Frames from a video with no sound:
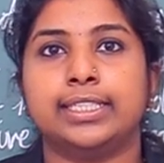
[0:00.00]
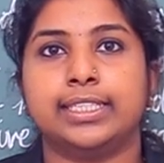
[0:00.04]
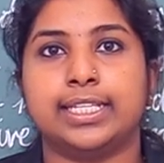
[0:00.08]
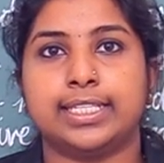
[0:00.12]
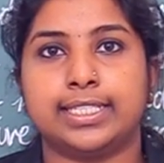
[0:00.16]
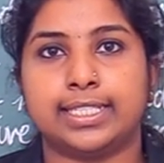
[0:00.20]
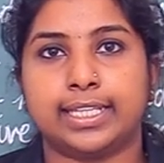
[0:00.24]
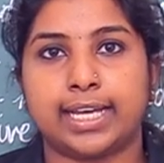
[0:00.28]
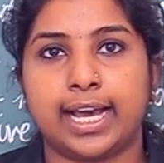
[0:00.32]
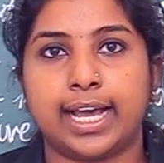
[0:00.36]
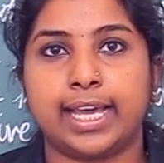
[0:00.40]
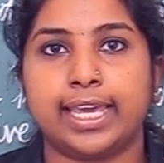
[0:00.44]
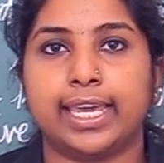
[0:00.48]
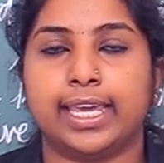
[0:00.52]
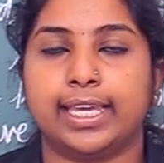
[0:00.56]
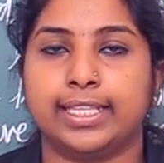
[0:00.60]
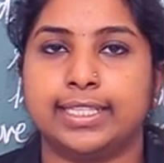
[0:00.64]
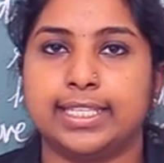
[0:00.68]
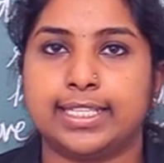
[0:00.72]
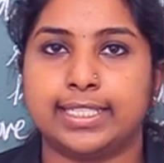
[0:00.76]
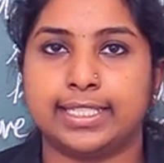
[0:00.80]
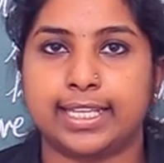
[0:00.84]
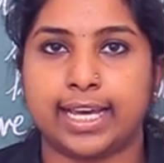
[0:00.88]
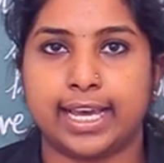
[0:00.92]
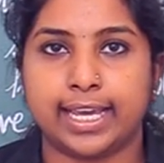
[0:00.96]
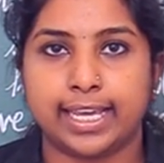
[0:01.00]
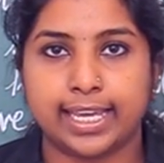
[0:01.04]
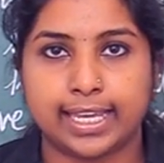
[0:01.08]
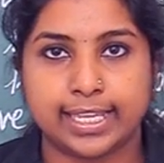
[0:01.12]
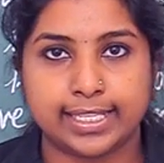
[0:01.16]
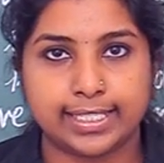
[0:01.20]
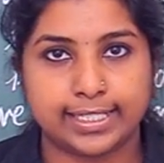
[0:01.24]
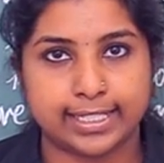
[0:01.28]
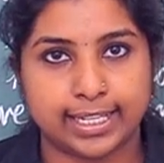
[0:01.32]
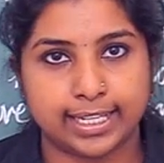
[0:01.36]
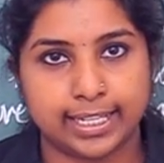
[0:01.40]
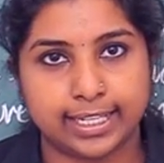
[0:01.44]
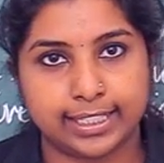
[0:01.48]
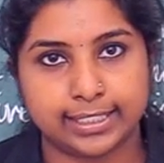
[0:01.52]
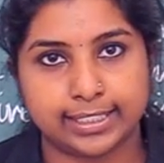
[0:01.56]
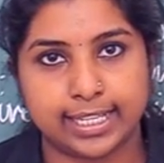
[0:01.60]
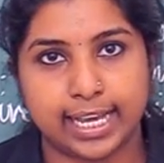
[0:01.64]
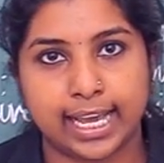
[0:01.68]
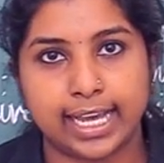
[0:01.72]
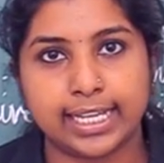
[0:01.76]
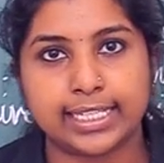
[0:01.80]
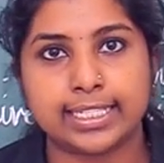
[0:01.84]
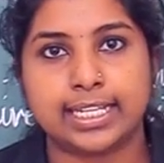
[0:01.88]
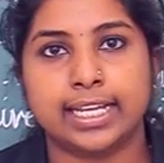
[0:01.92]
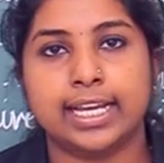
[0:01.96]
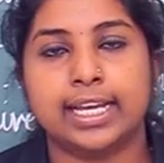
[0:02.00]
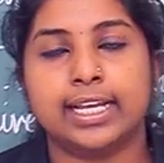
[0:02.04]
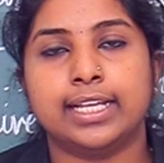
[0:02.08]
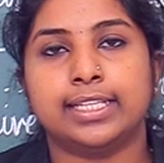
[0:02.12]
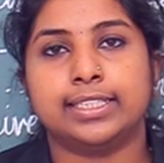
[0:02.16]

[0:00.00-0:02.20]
The sky. The sky is telling that